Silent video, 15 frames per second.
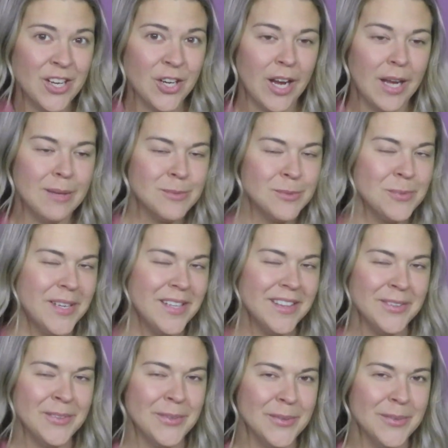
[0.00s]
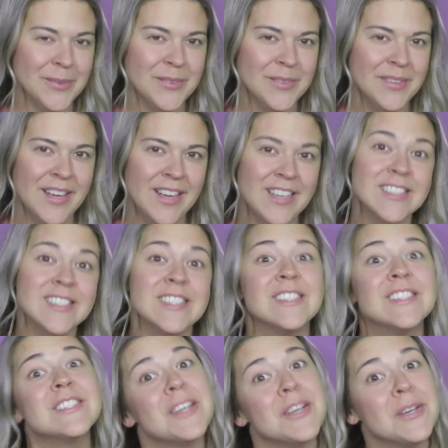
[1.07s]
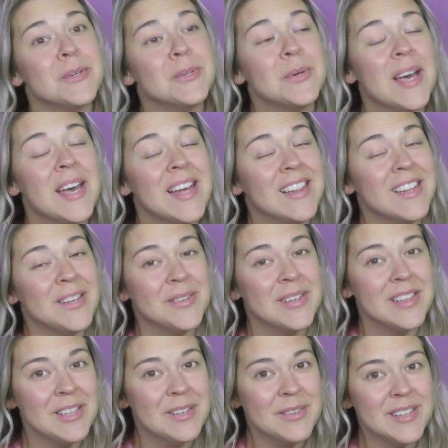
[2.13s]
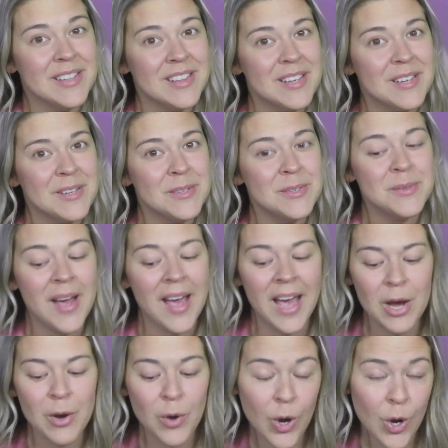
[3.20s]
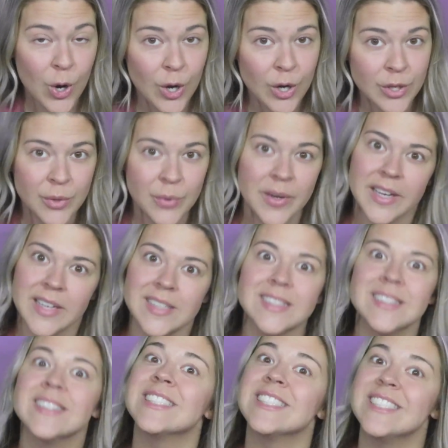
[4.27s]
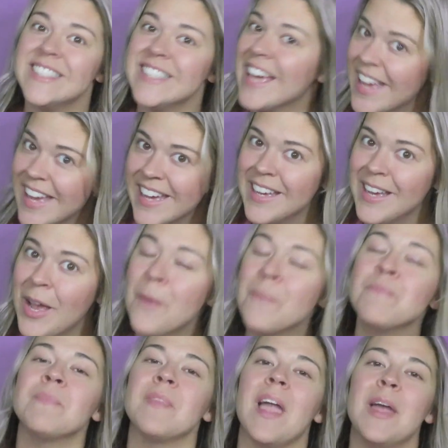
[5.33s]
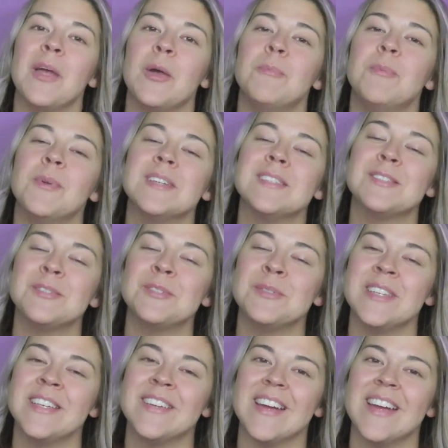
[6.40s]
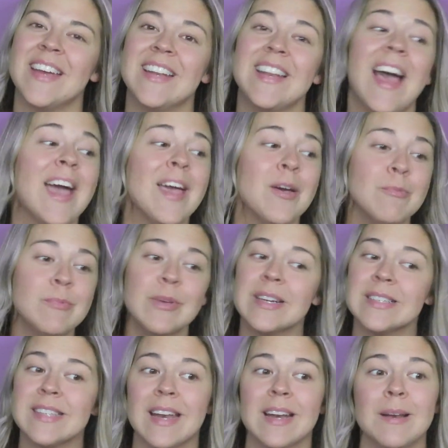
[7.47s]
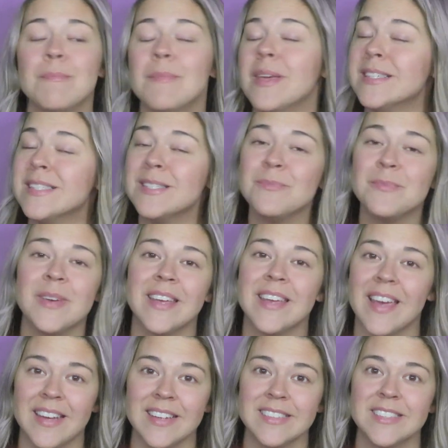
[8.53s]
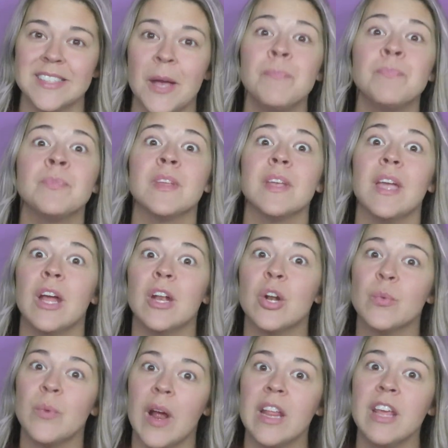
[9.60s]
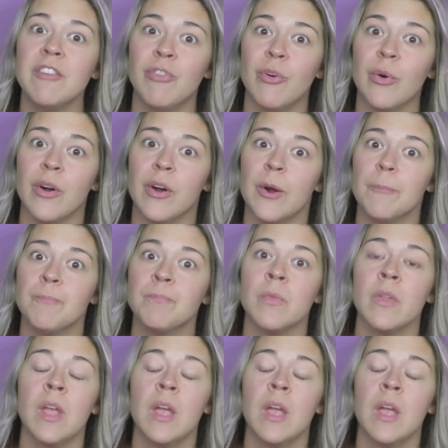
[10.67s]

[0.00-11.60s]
Crimes with Cole. So, hello. How are you guys today? I hope you guys are doing great. I hope you guys had an amazing weekend and are ready for